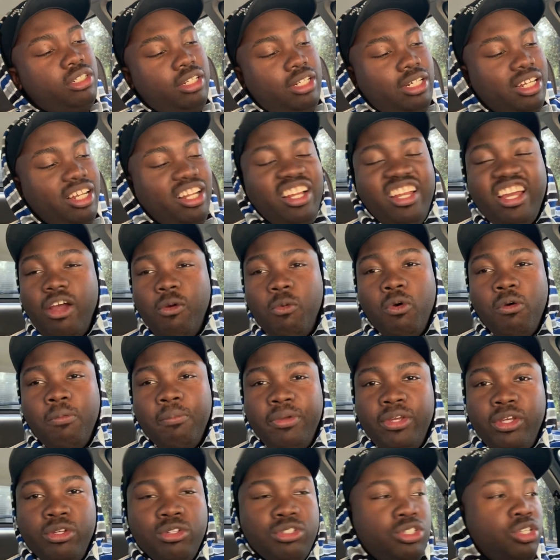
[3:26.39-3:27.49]
Clearly I won't
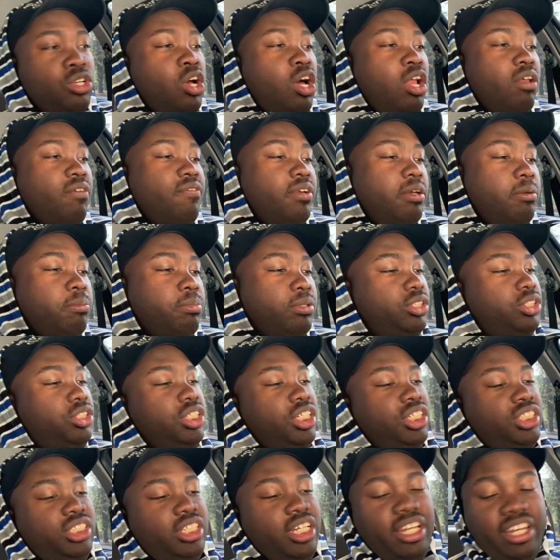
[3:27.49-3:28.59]
be using all of it, but
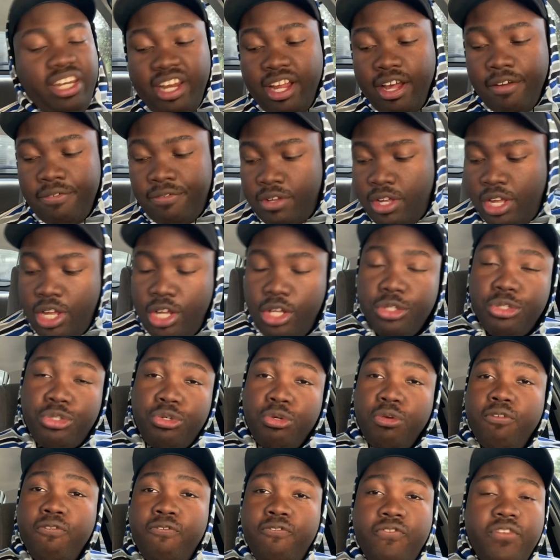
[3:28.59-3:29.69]
just enough
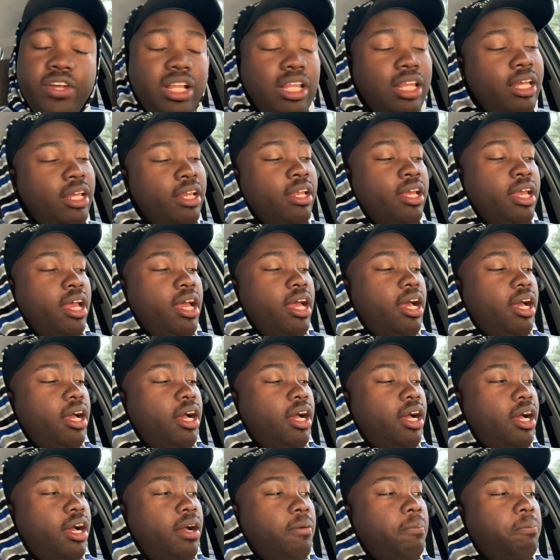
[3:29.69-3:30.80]
to fill it,
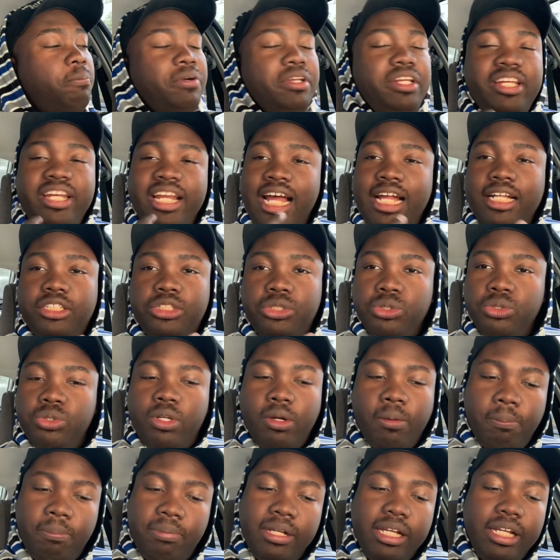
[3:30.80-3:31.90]
but not to
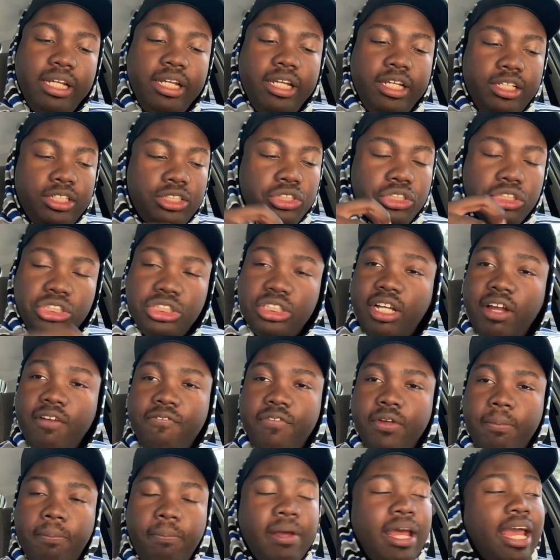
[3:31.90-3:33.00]
completely stuff
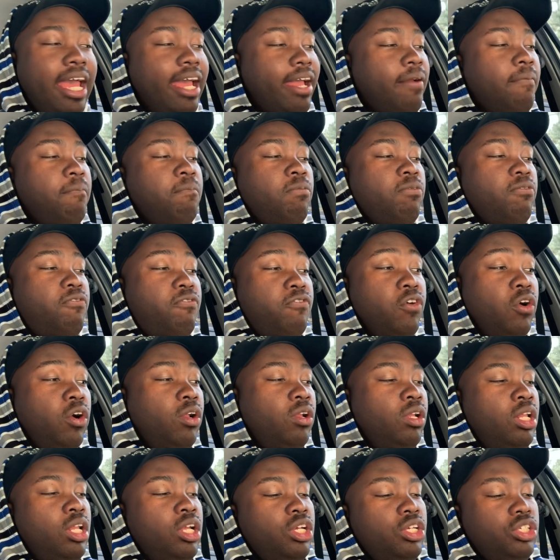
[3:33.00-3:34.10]
it packed
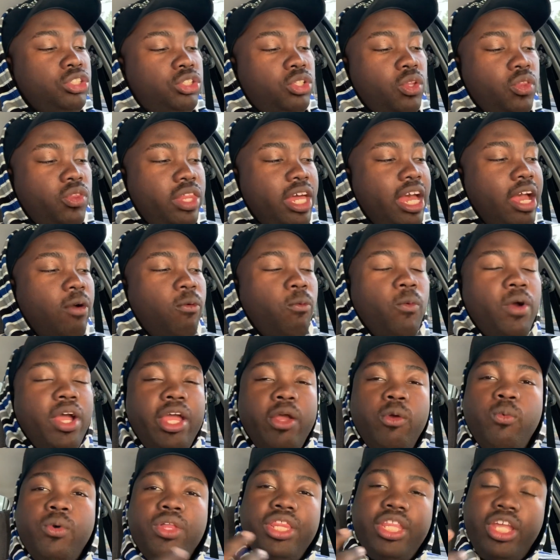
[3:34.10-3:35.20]
full. So that way
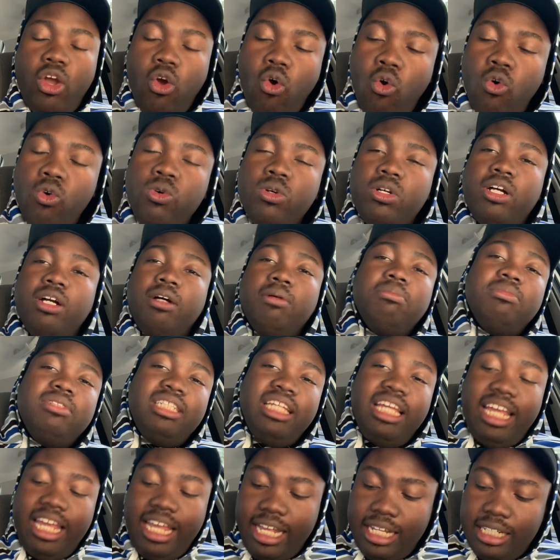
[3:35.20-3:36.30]
when the oil comes
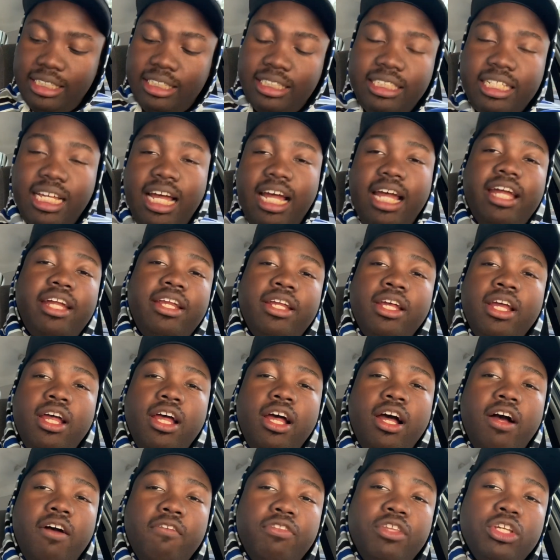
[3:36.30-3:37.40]
inside
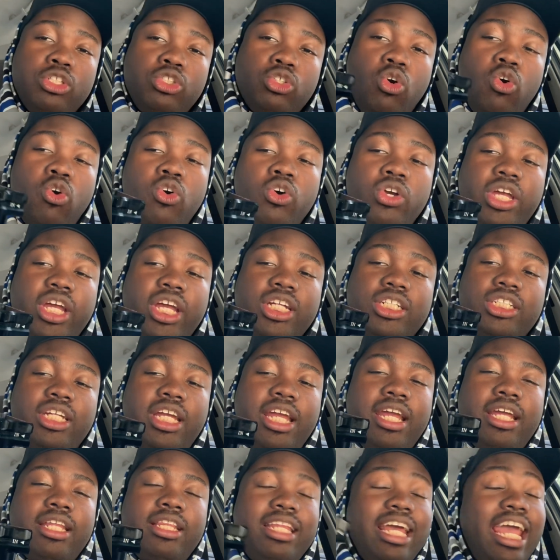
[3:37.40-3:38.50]
of this oil catch
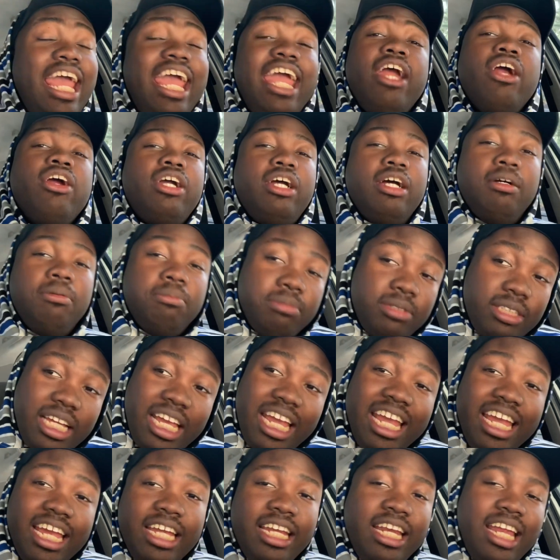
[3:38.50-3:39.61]
can, the air comes
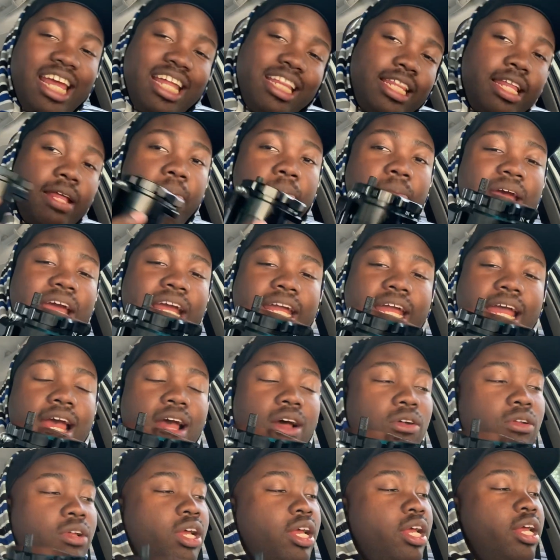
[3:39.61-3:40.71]
in and then back
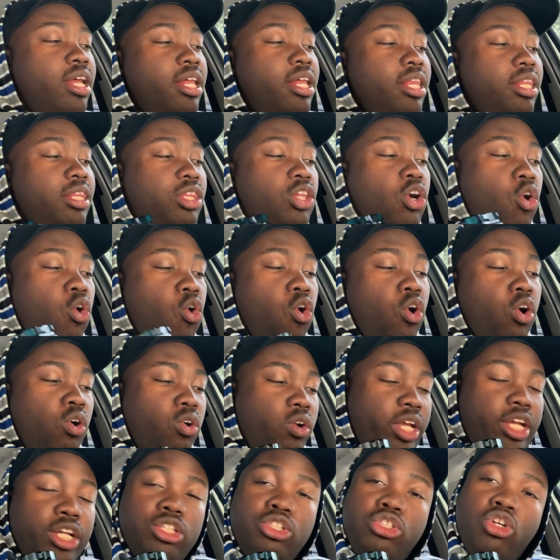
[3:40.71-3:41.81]
out. The oil
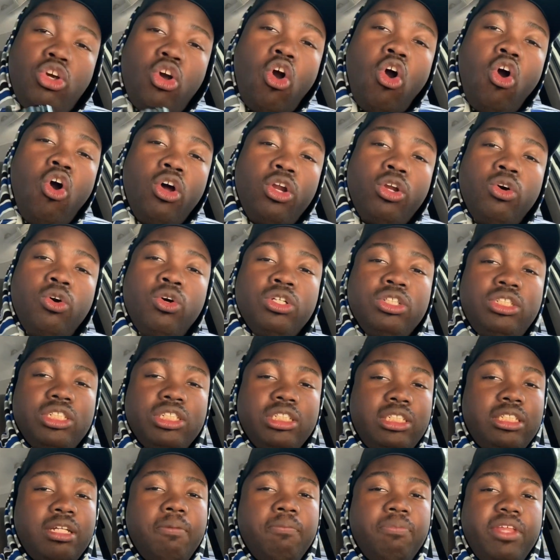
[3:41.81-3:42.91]
gets caught onto
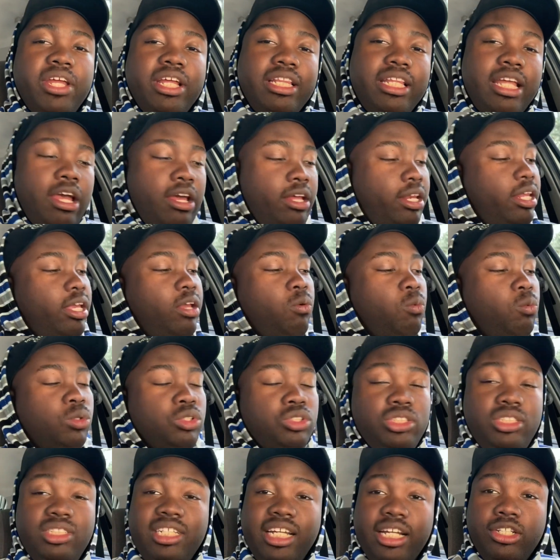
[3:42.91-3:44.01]
something that it will
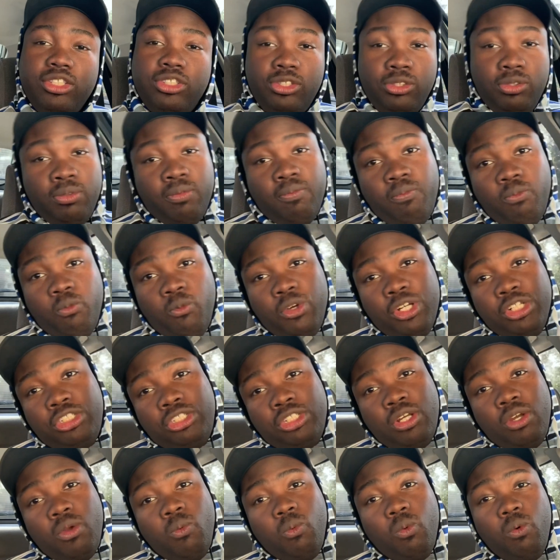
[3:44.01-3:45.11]
stick to, which
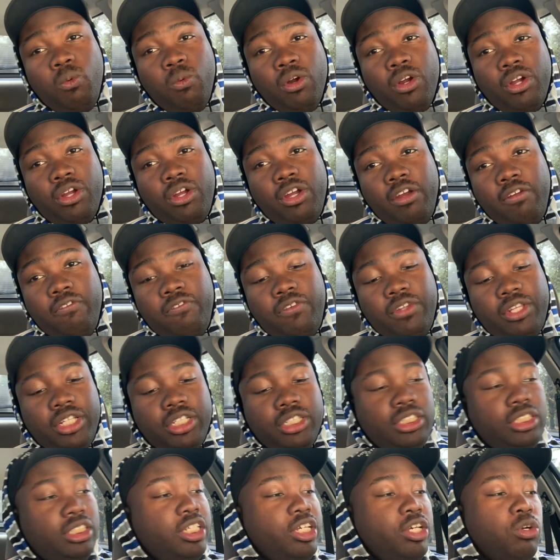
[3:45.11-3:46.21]
will work good for the
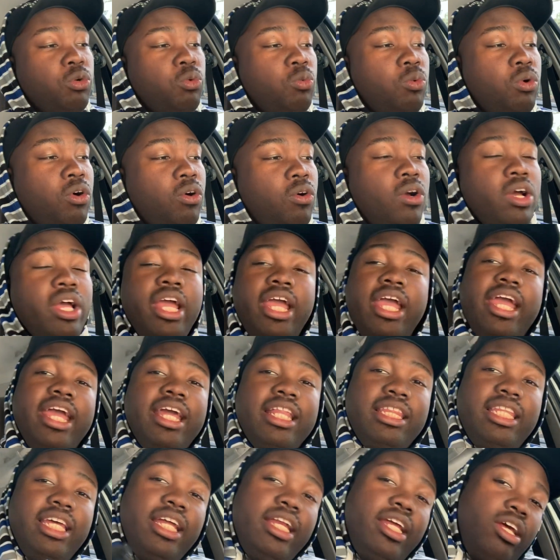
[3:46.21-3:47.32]
steel wool.
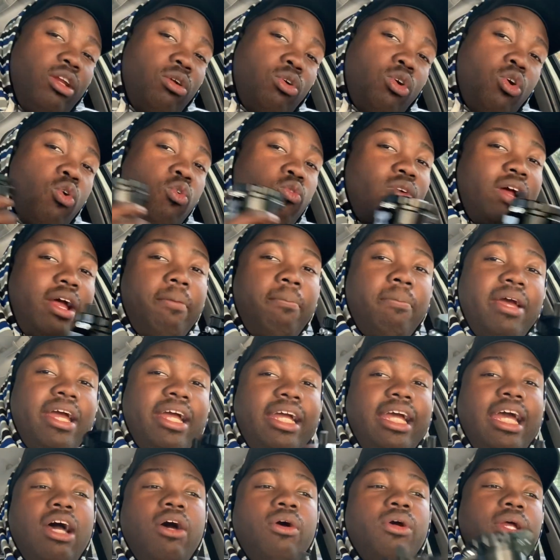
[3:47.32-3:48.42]
And then it'll go right
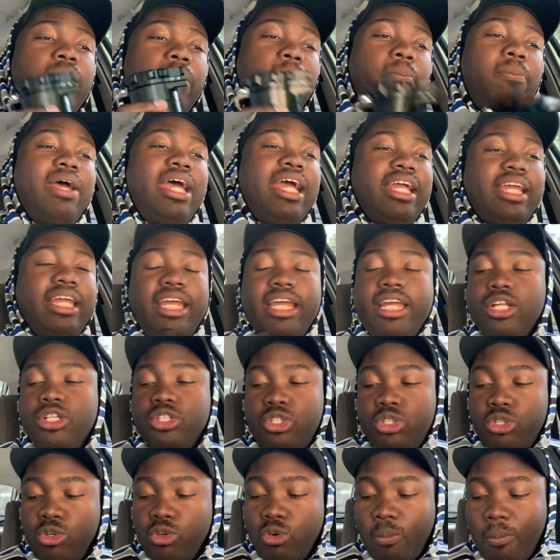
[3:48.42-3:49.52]
back out and back
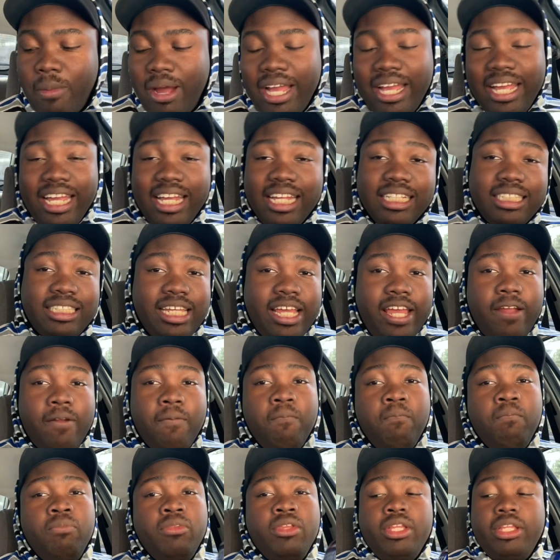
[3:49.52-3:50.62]
into my intake.
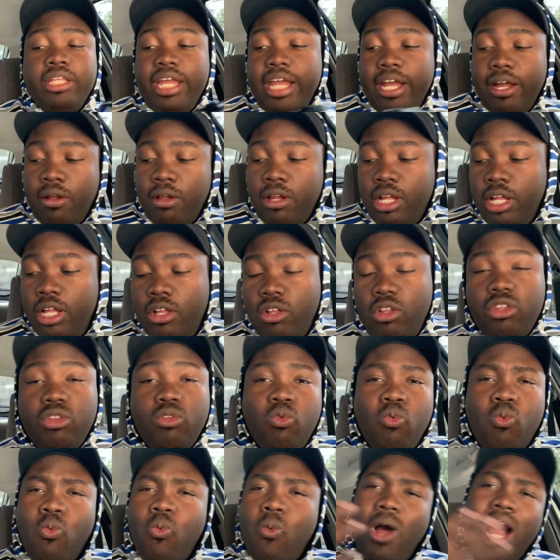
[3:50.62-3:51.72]
Now,
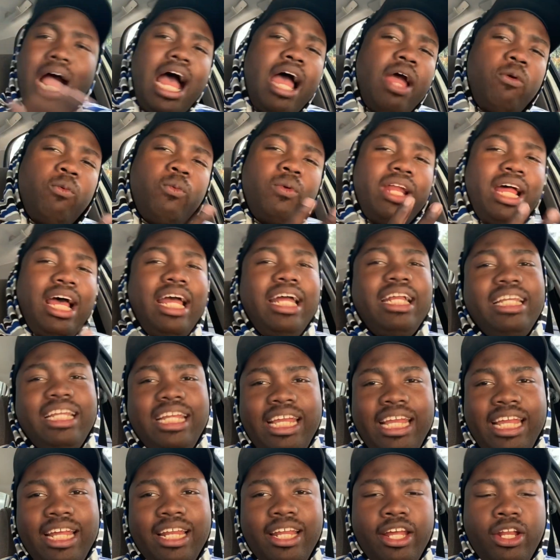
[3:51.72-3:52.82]
why would I
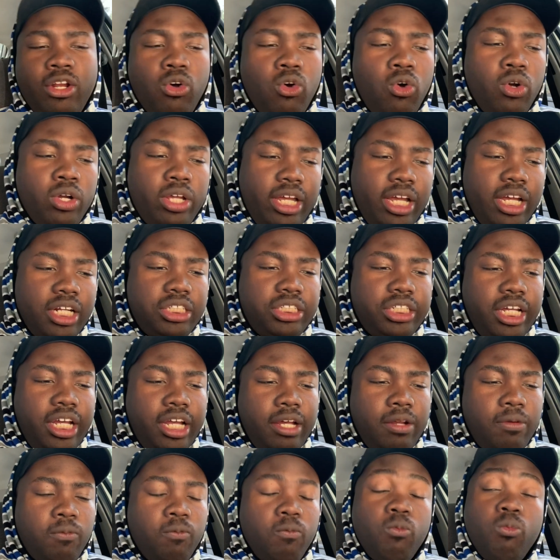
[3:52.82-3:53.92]
need an oil catch
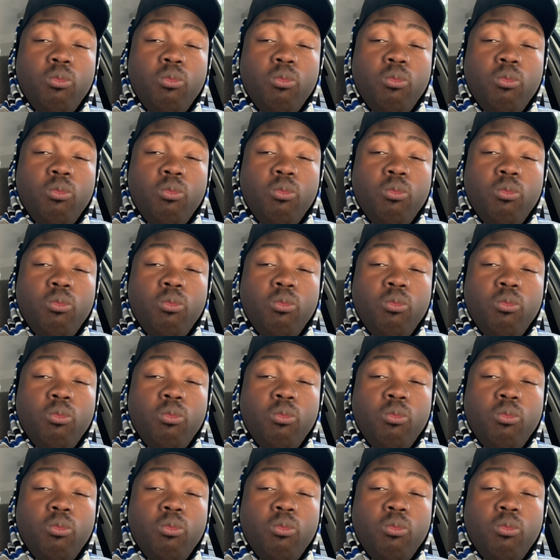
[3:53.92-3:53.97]
can?